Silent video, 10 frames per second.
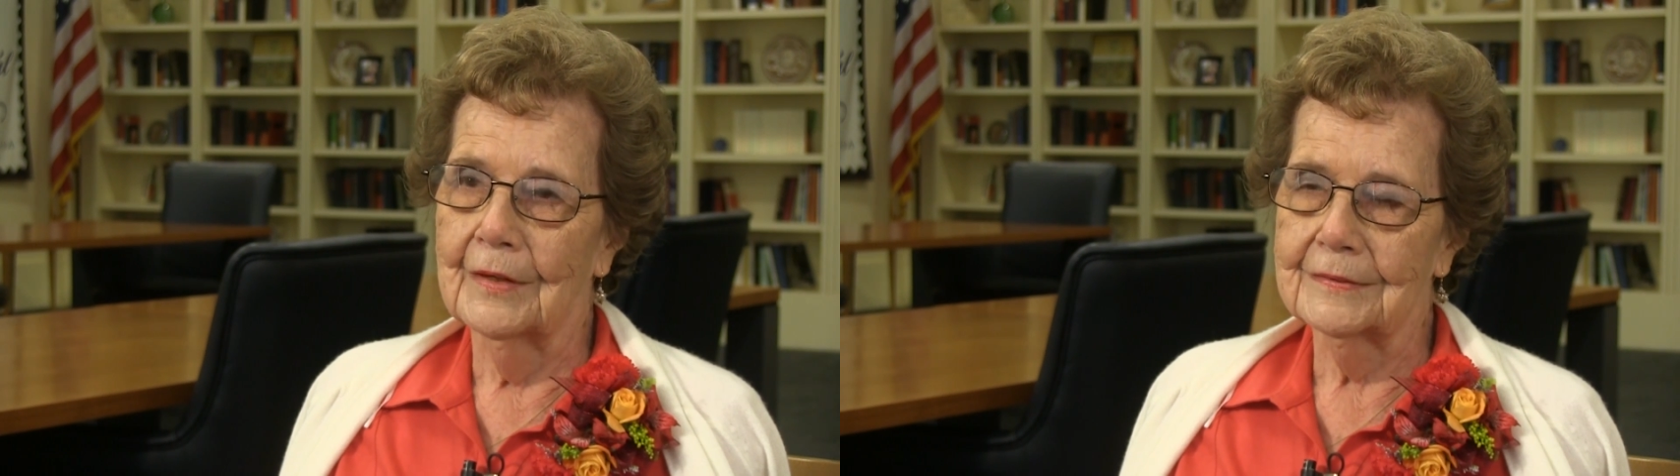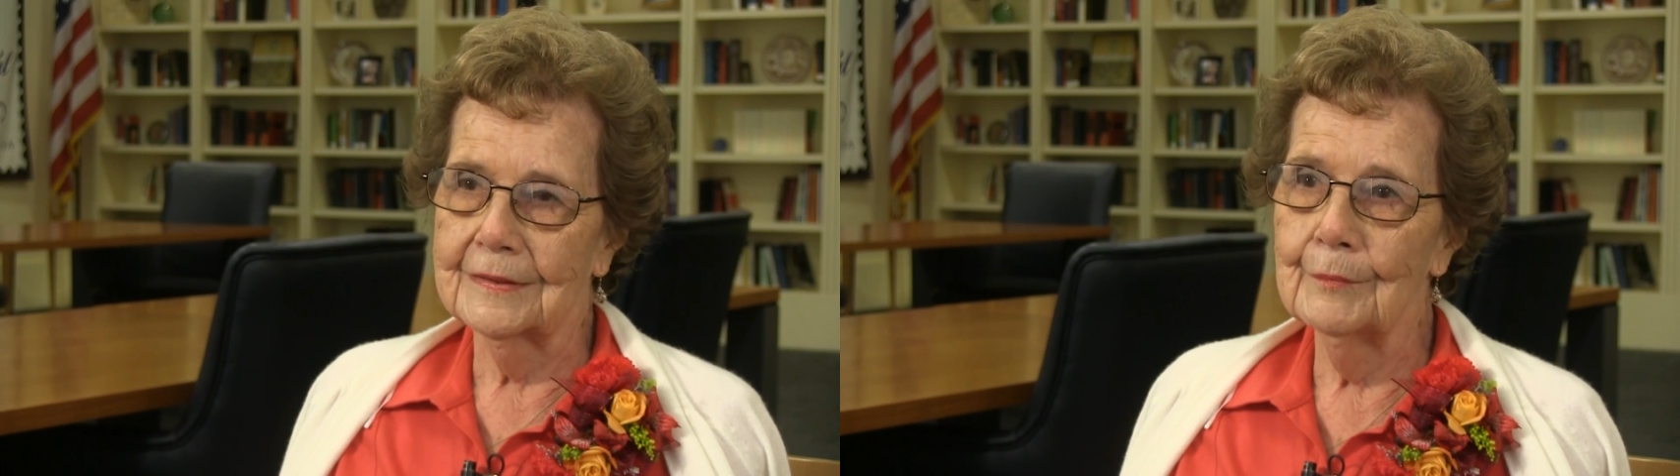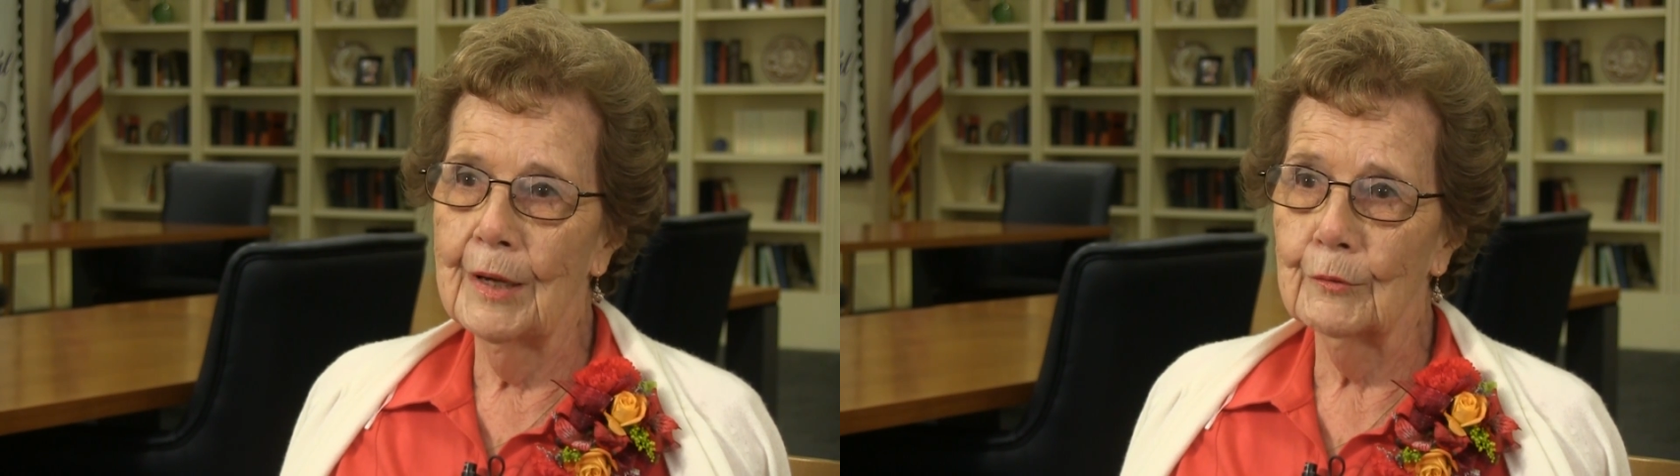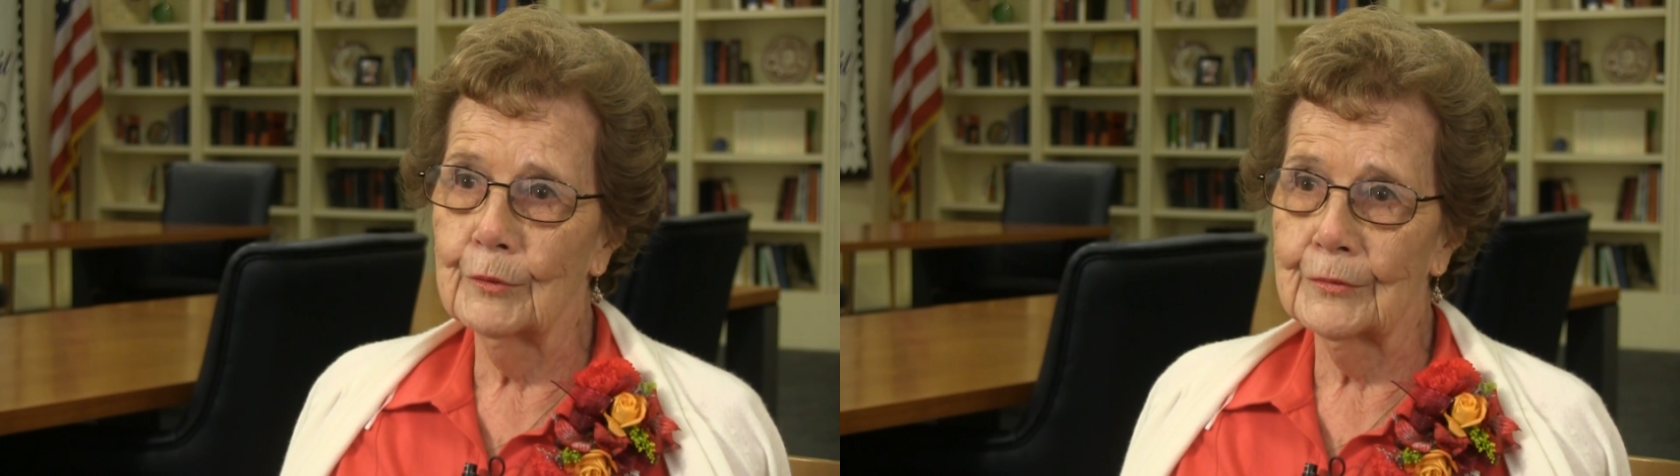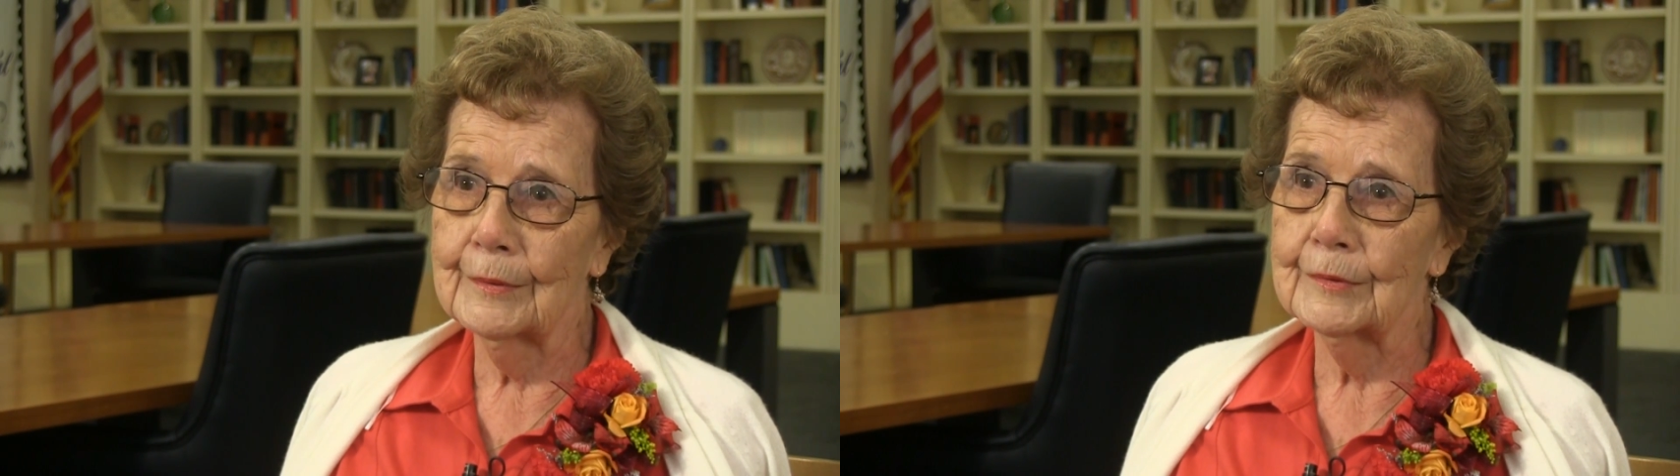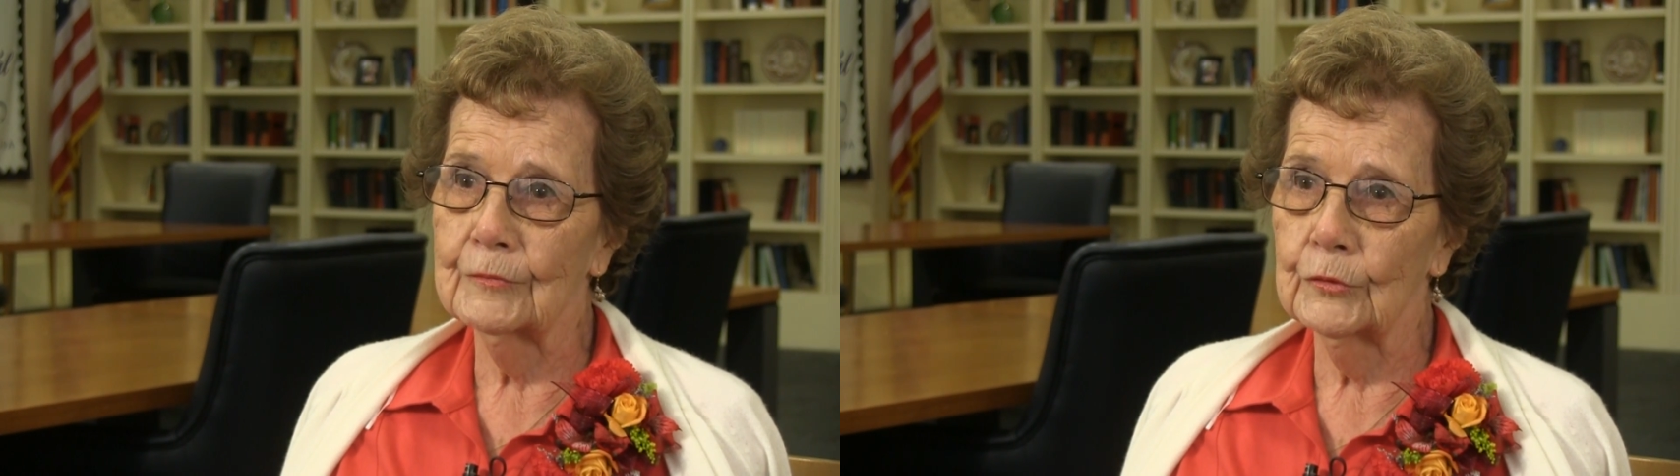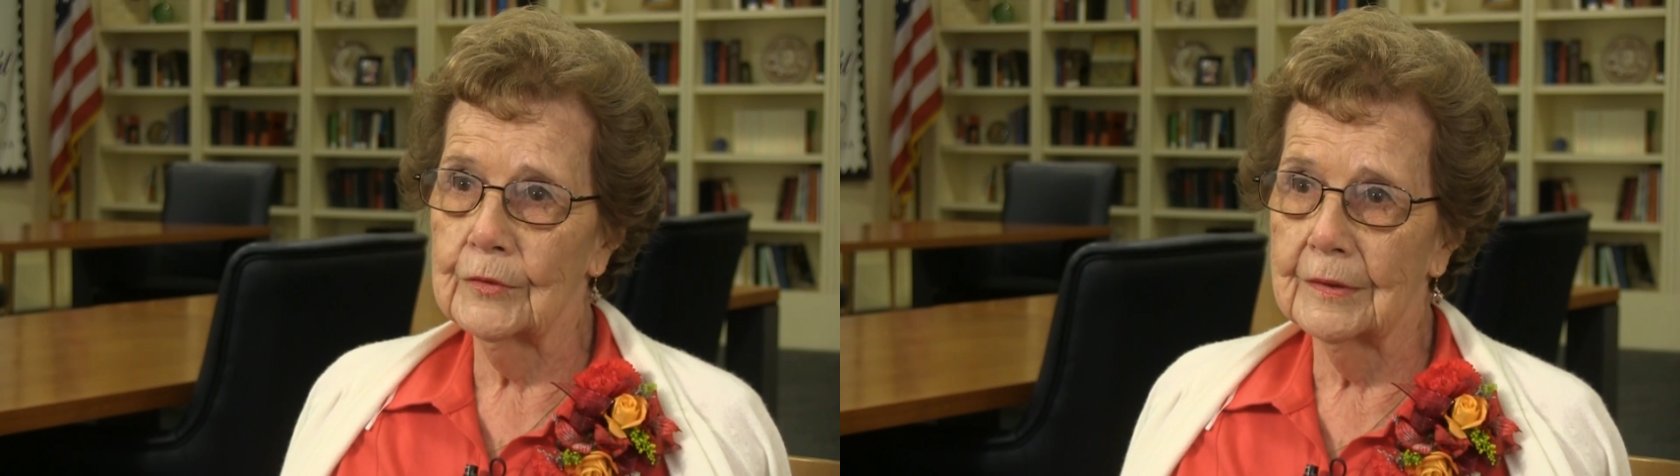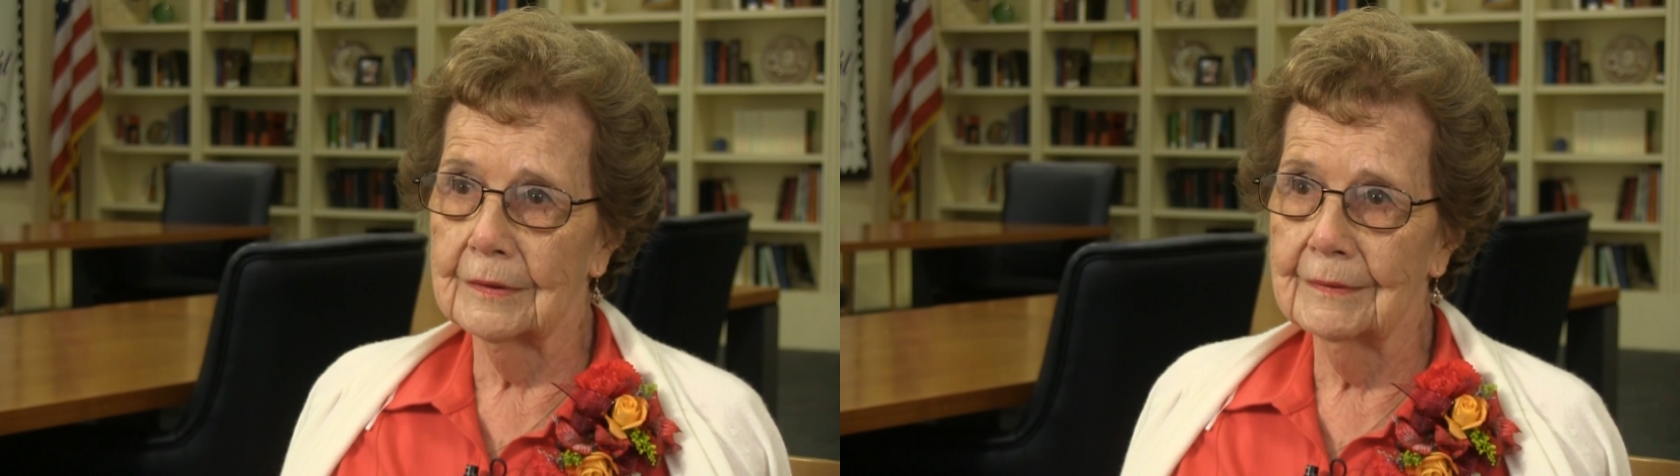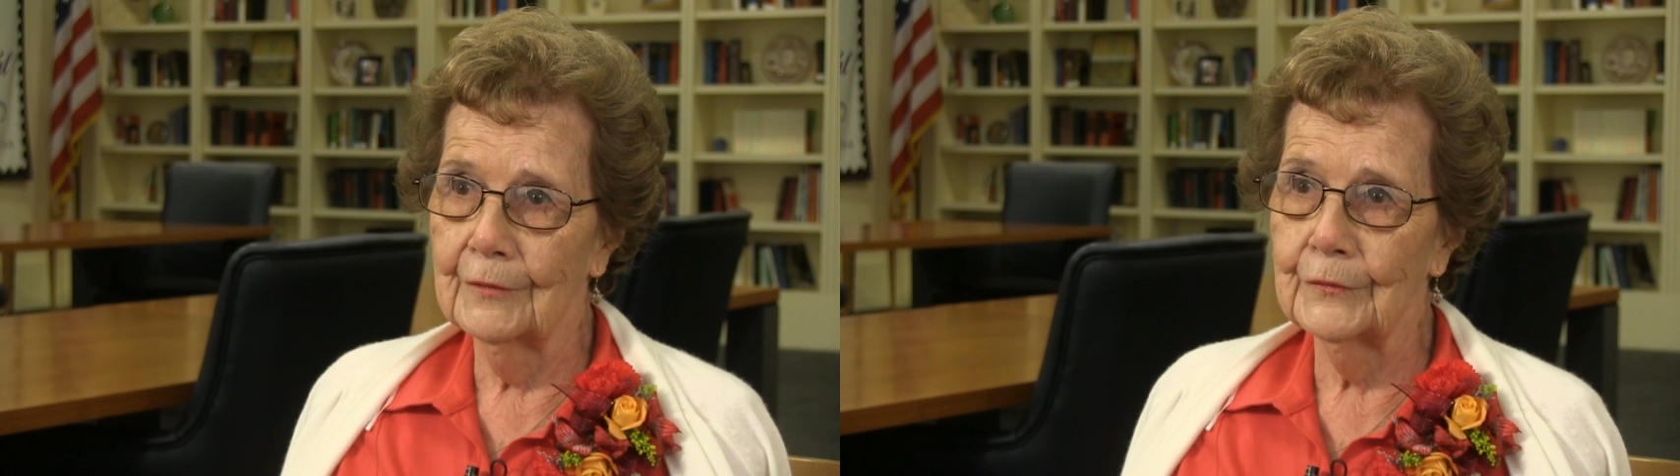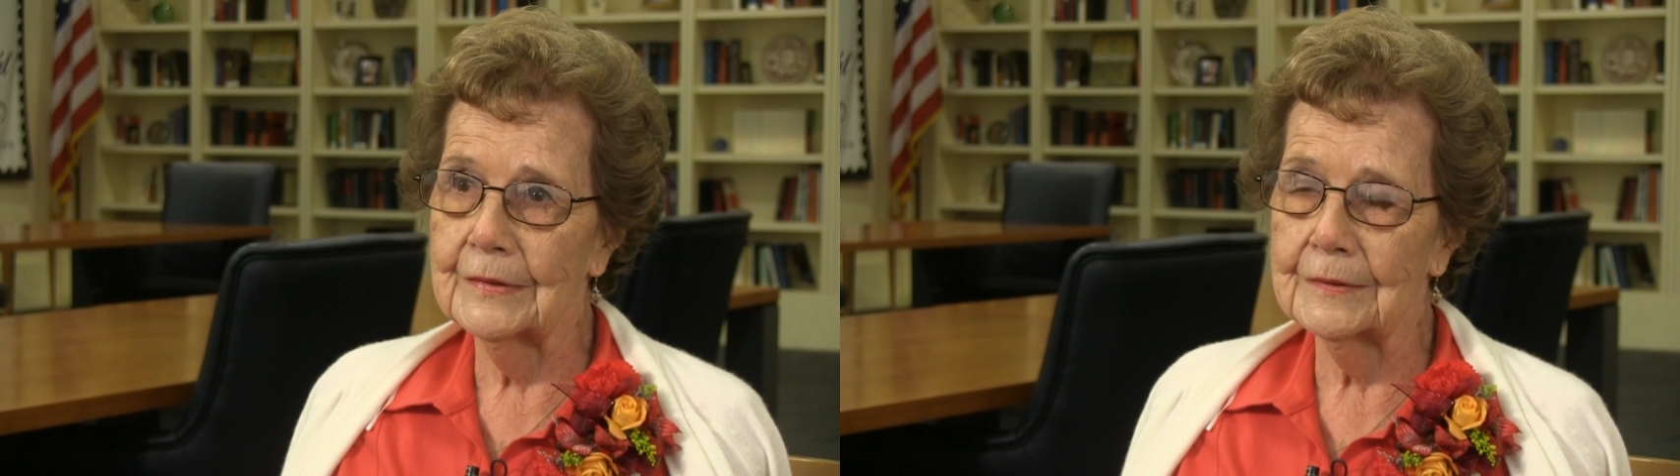somehow or other I was voted the
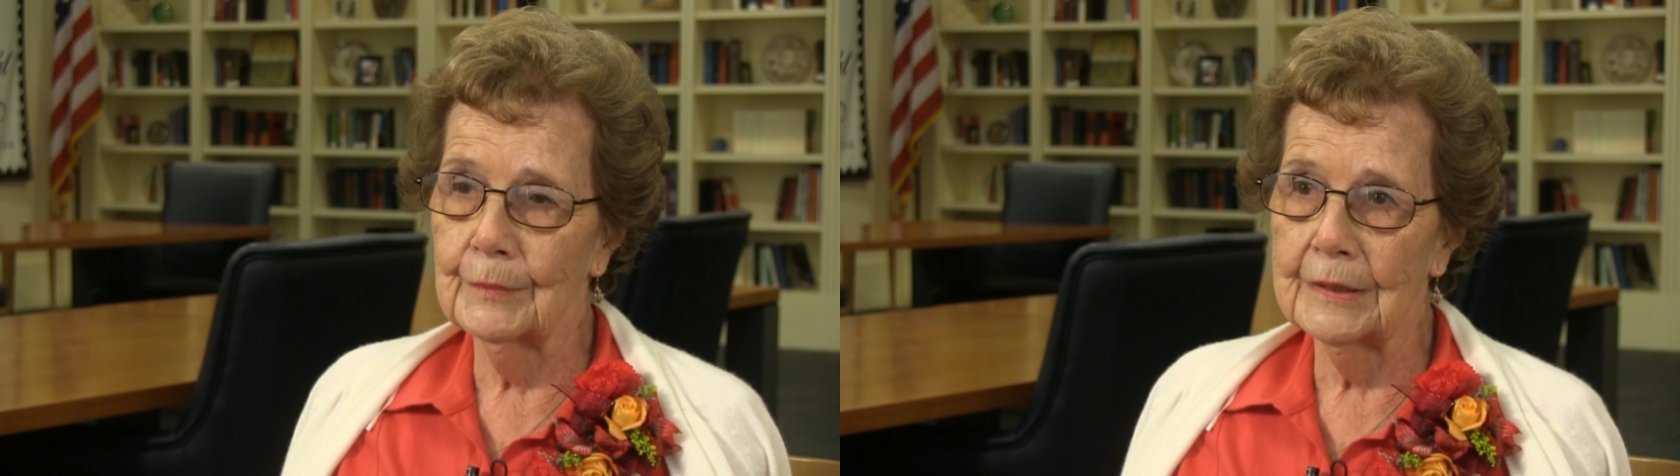healthiest